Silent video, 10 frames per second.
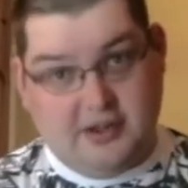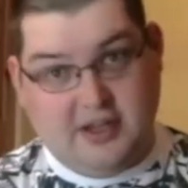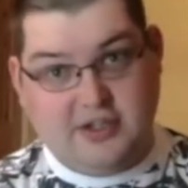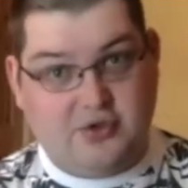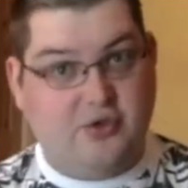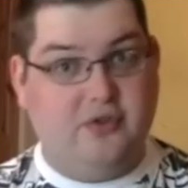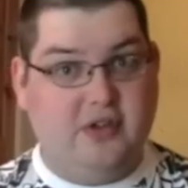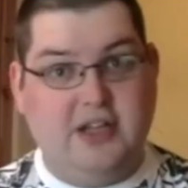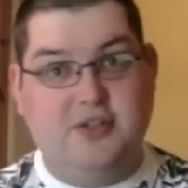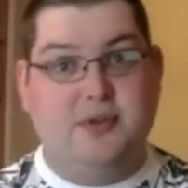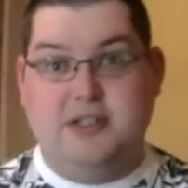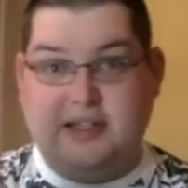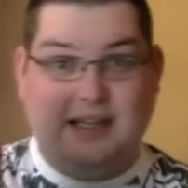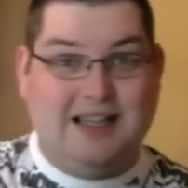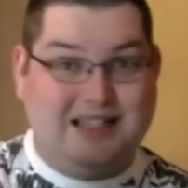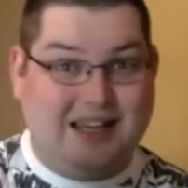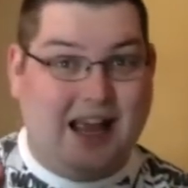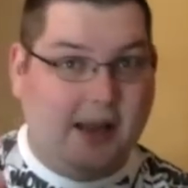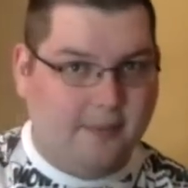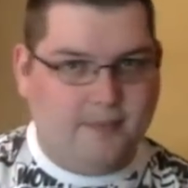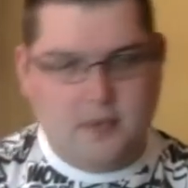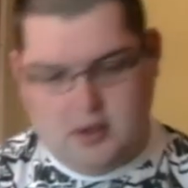and the answer is yes, it can.